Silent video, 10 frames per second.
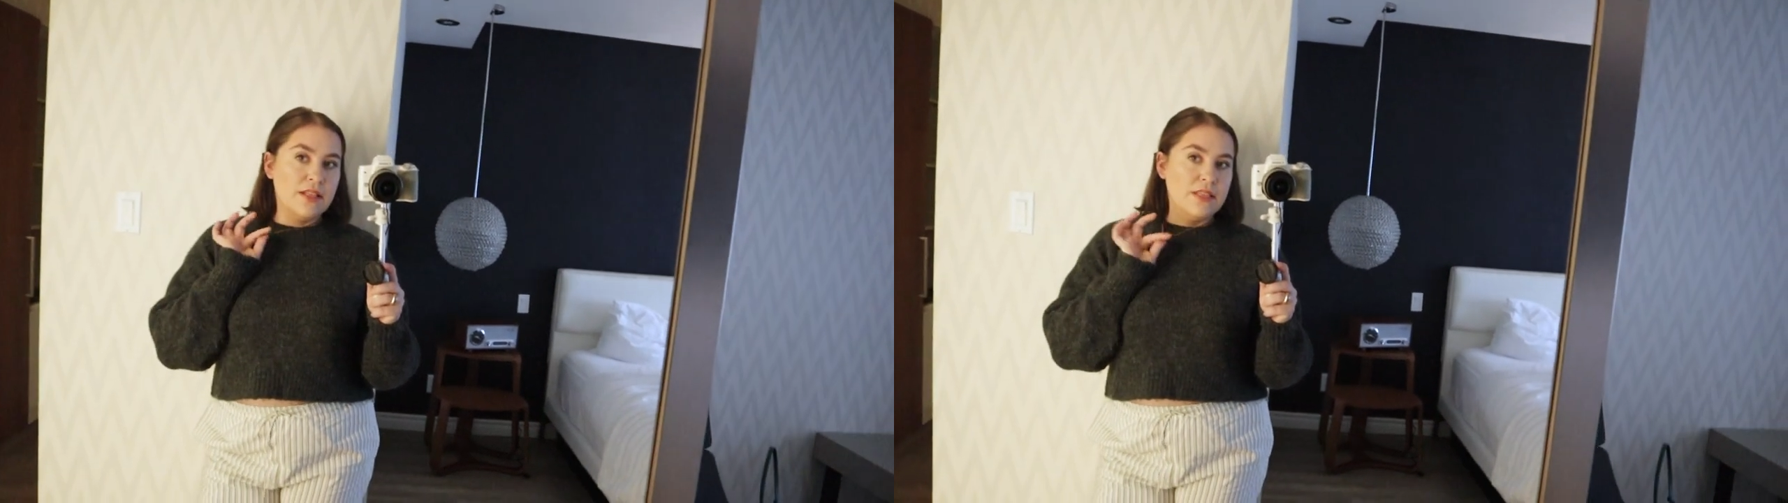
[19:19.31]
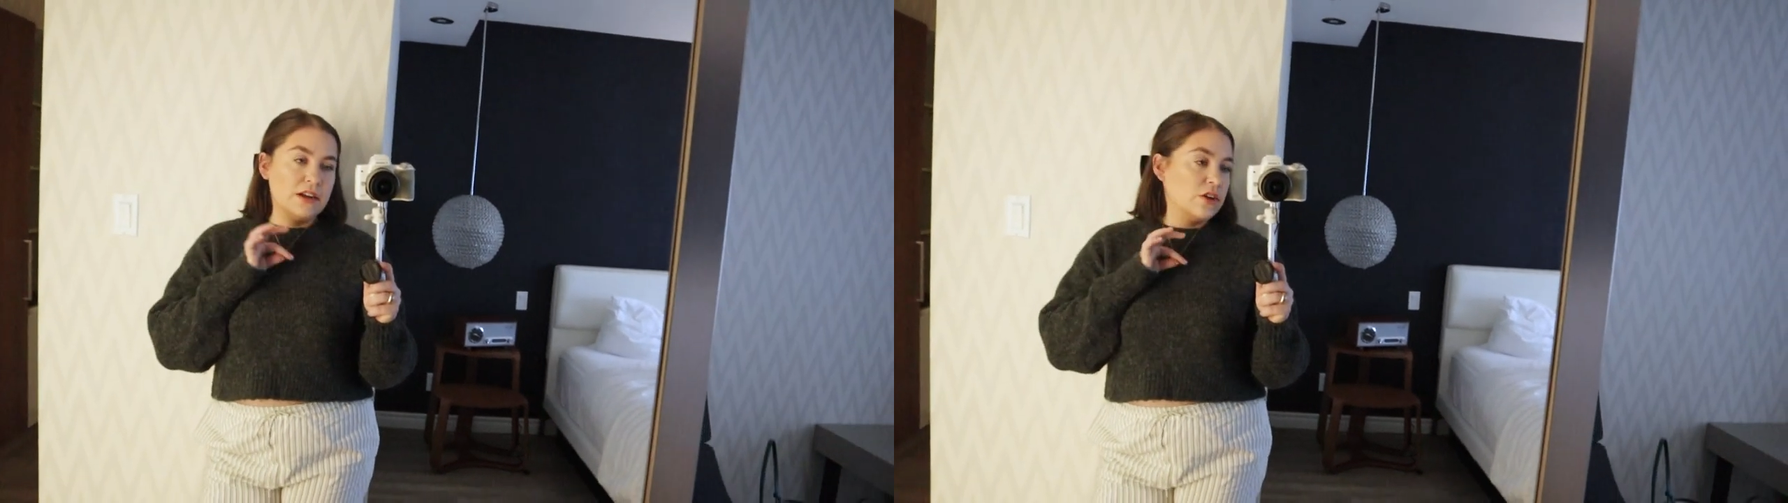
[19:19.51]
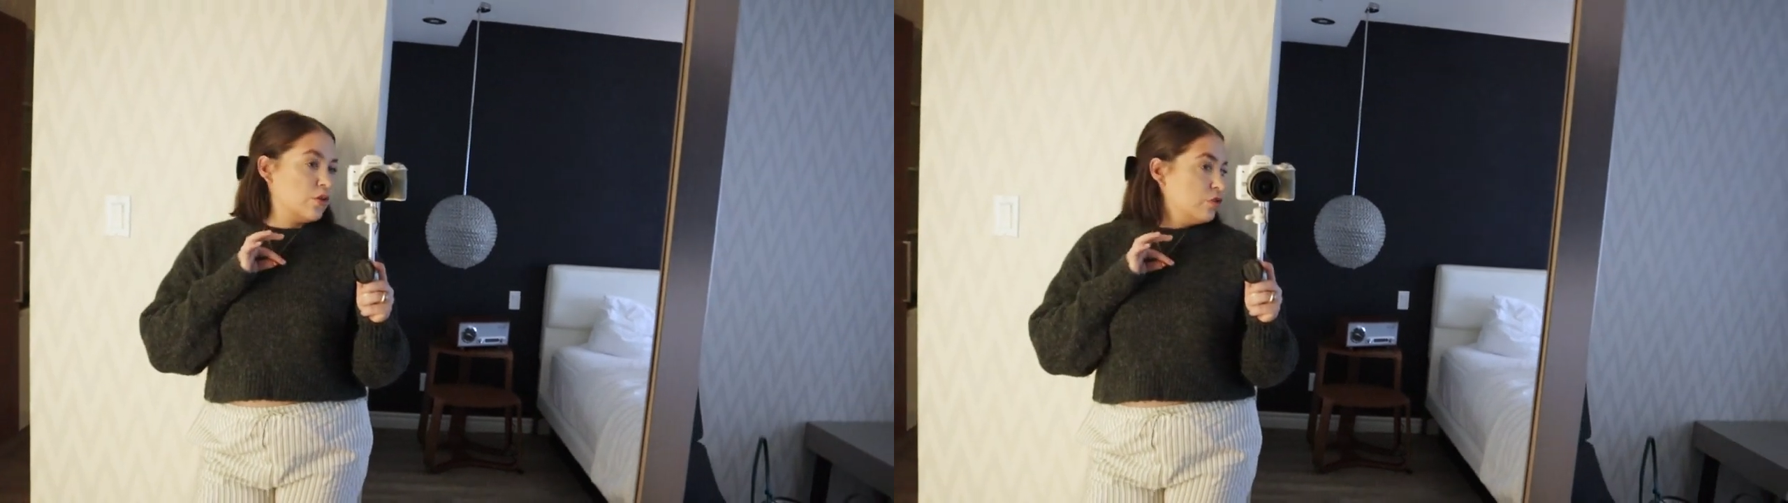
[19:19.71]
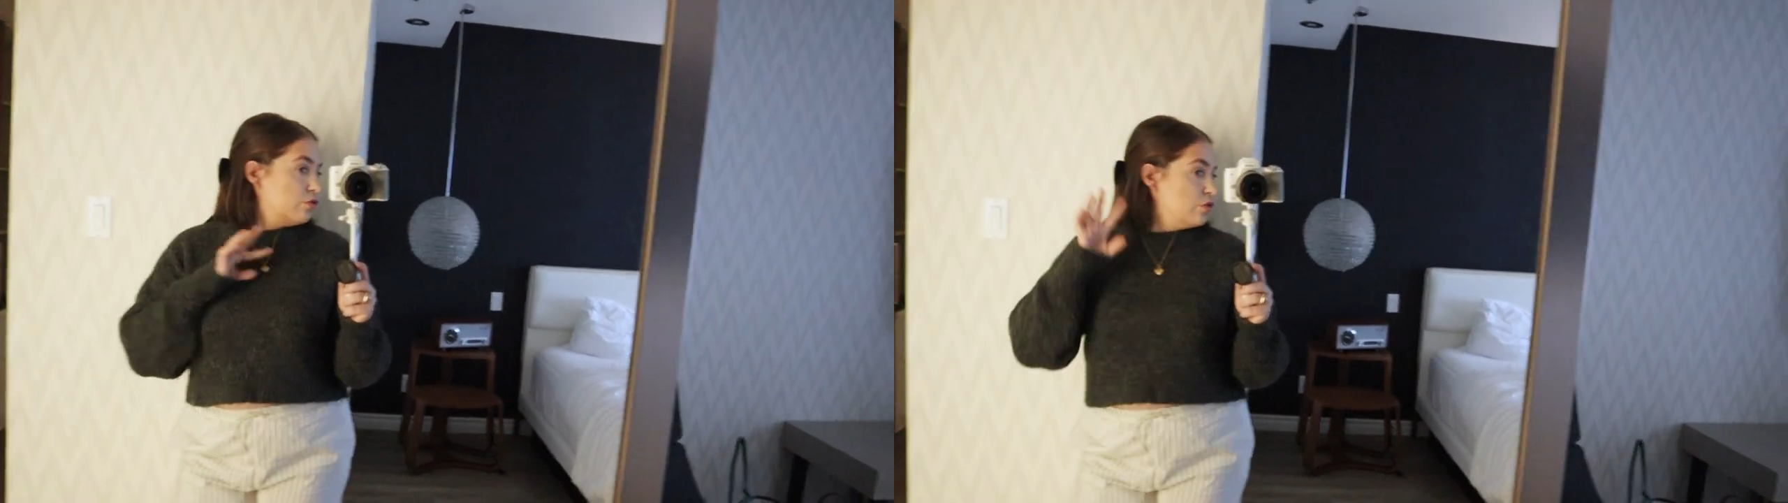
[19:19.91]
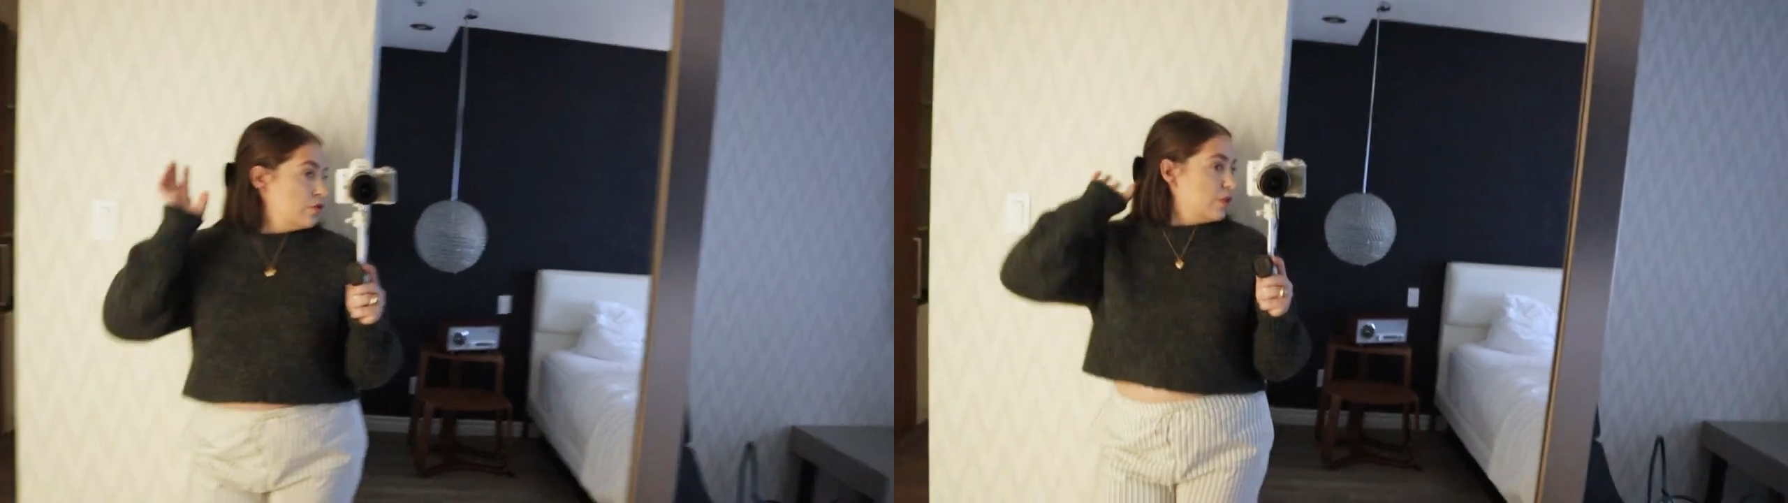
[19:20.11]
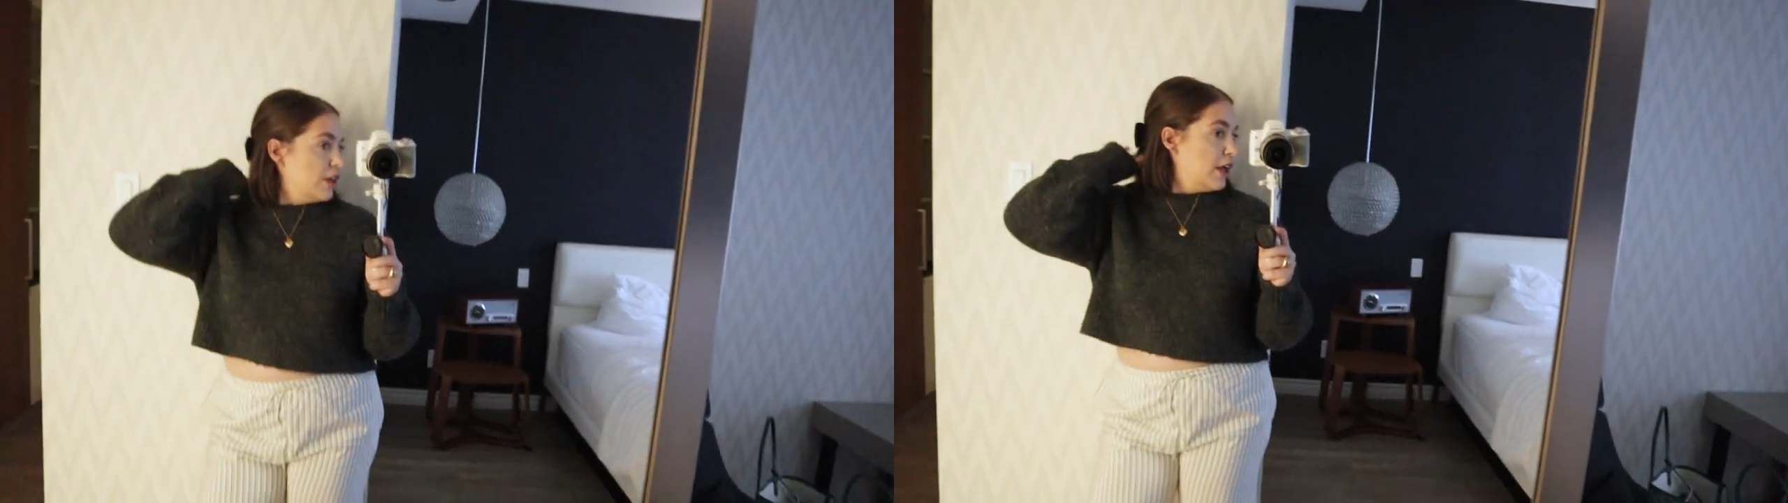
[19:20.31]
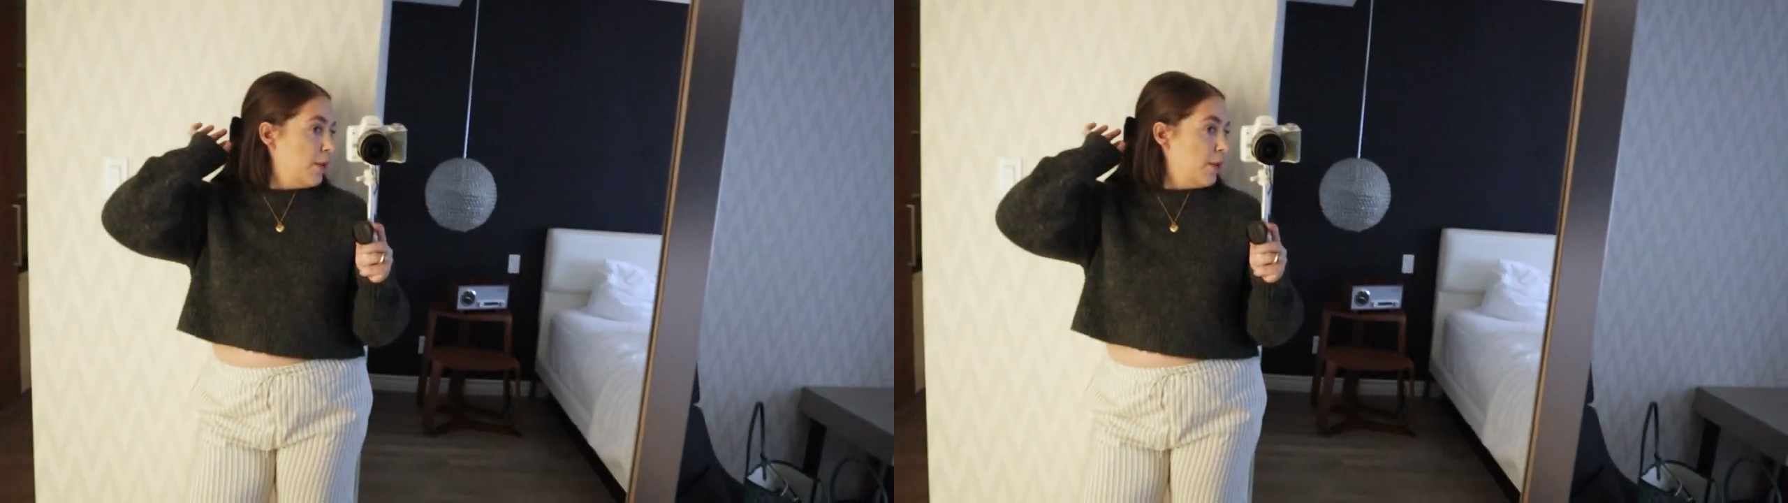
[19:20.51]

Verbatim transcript: little gold jewelry.